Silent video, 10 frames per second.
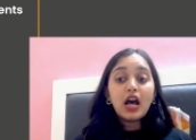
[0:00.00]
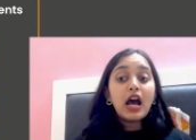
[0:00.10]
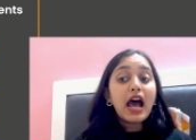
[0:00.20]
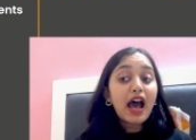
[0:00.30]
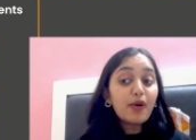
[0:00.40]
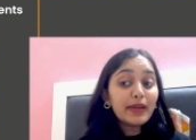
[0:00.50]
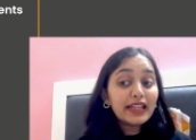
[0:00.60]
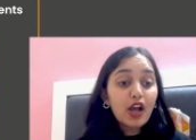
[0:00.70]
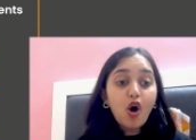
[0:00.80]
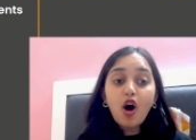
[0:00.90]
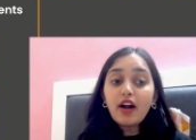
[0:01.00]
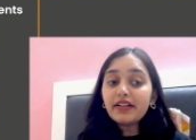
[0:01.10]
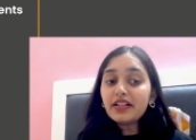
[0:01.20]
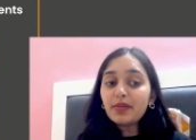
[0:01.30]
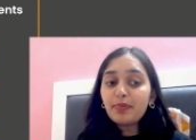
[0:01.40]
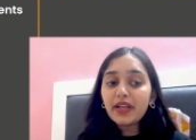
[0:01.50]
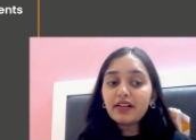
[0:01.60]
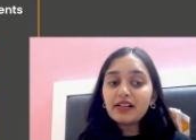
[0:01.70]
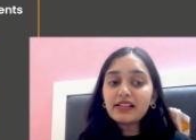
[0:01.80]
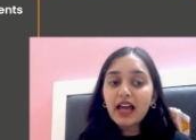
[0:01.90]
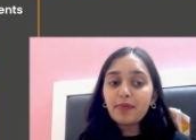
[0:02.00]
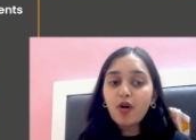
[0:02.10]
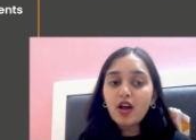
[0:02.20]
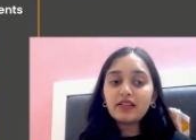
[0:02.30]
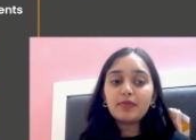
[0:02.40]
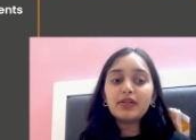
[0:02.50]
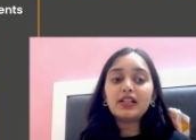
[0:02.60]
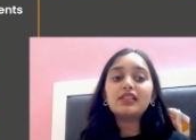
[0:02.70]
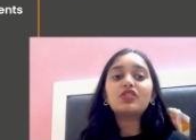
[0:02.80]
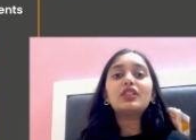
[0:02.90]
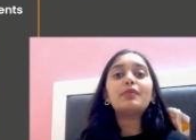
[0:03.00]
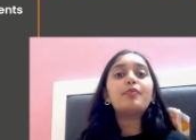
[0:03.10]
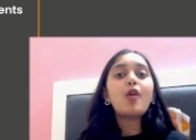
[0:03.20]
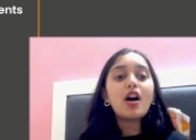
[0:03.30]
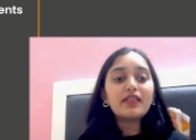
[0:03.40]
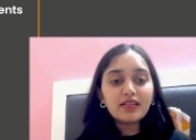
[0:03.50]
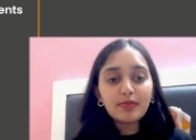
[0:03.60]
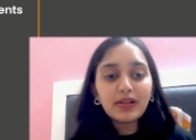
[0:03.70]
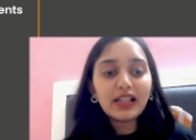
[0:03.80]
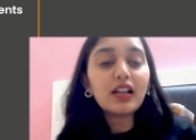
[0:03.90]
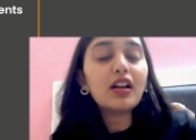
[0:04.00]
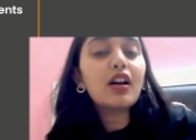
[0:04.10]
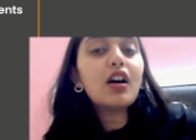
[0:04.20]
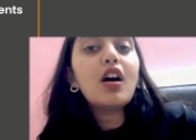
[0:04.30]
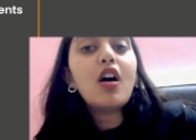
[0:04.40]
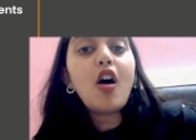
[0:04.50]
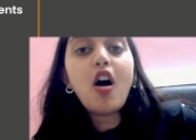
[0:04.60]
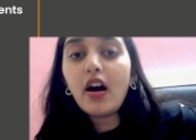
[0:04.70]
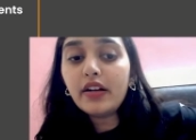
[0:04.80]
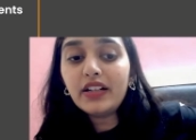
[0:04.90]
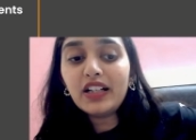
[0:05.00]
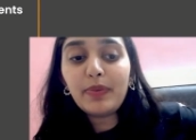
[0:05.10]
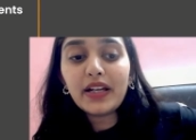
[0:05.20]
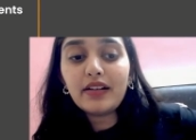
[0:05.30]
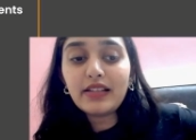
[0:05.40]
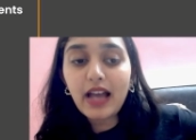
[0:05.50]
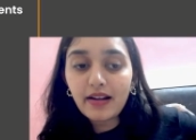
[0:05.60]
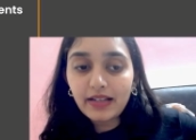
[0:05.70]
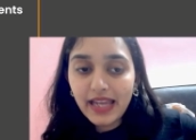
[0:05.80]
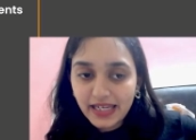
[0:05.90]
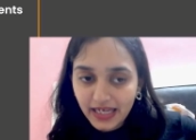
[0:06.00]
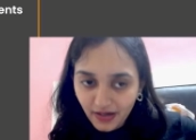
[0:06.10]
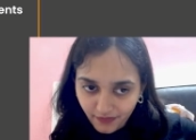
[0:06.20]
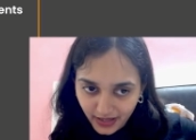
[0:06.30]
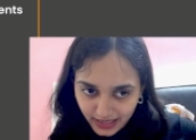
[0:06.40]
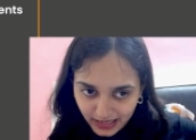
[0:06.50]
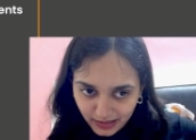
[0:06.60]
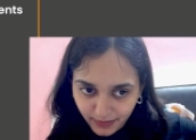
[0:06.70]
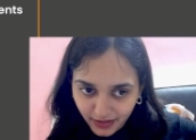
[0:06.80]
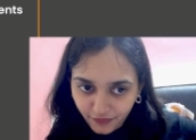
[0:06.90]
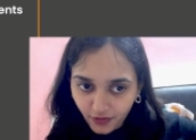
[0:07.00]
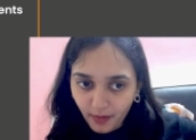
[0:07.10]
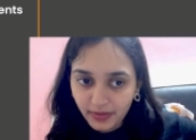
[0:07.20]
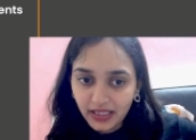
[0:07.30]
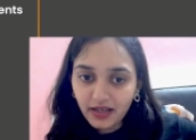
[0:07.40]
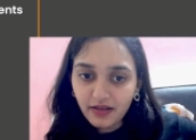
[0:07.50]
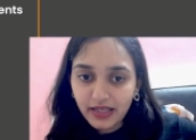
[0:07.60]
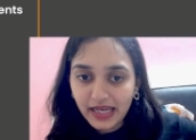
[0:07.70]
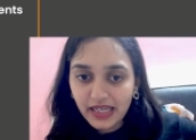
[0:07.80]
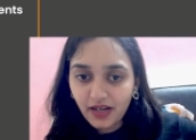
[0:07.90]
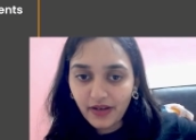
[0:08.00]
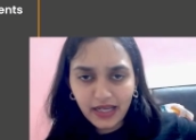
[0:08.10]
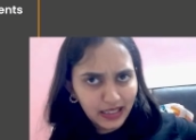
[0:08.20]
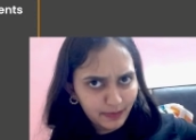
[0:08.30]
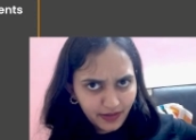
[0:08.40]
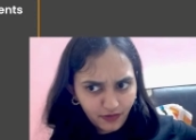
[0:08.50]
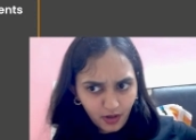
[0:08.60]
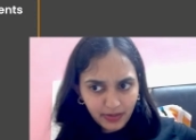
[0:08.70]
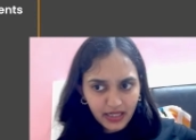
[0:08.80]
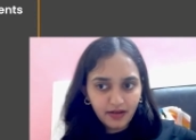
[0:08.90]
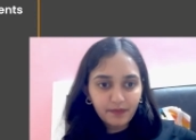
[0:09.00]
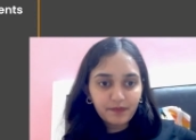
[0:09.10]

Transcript: How many ordered pairs are possible? So, the possible ordered pairs are taking one element from here, taking one element from here.